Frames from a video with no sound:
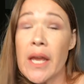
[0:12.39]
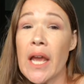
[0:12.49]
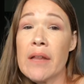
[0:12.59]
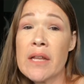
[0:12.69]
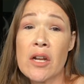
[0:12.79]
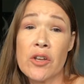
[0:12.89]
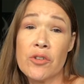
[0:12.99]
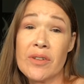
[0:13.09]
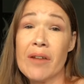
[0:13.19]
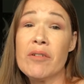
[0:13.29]
and then I
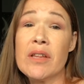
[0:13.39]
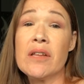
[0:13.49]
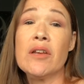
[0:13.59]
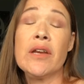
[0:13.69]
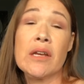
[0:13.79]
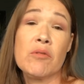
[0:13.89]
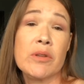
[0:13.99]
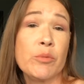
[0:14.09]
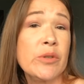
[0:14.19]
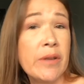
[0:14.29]
used everything that you get with
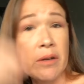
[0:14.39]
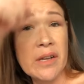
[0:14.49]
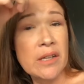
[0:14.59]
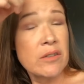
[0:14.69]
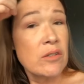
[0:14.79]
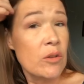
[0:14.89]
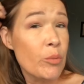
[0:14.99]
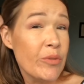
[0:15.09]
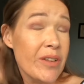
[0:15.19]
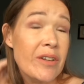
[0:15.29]
the presenter kit. So the
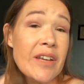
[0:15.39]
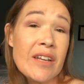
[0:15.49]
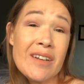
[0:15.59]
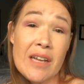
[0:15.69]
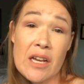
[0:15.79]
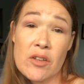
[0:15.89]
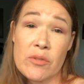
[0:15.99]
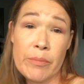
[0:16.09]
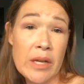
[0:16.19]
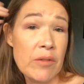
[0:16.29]
presenter kit, as
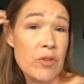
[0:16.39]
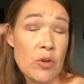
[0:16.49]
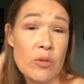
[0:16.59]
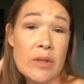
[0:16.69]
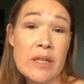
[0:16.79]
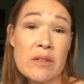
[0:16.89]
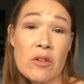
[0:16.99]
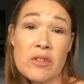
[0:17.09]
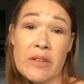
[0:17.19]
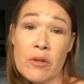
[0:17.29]
many of you know, is
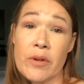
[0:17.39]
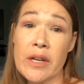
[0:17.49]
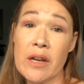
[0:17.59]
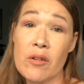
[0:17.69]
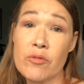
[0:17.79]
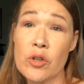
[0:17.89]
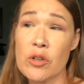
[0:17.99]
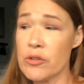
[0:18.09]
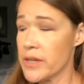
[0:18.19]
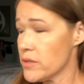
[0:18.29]
on sale right now for a
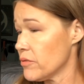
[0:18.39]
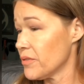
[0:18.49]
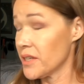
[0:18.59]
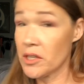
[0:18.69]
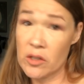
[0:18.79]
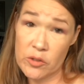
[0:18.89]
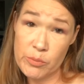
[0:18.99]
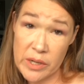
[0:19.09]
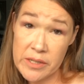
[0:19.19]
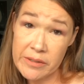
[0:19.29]
crazy ridiculous
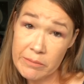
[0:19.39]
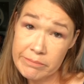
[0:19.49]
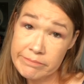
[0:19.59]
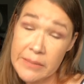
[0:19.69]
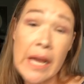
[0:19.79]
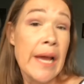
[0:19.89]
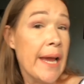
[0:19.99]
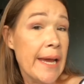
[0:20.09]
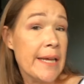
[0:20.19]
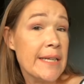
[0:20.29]
price,
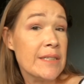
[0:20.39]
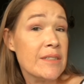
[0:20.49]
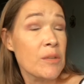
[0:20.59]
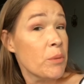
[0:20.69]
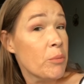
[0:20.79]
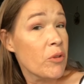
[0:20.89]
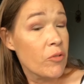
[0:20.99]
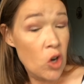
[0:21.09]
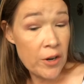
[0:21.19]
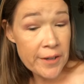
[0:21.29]
and some people have
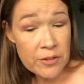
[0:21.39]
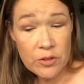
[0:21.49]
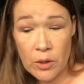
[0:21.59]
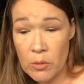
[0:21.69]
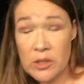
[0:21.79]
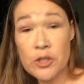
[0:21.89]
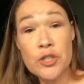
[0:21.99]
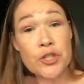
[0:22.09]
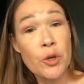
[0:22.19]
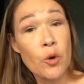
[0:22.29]
got it, so I wanted to
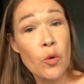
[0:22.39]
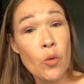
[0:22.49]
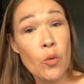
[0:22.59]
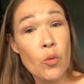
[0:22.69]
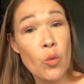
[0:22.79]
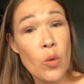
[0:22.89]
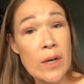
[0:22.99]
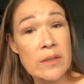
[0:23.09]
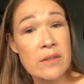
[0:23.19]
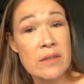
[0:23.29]
show
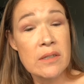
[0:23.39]
what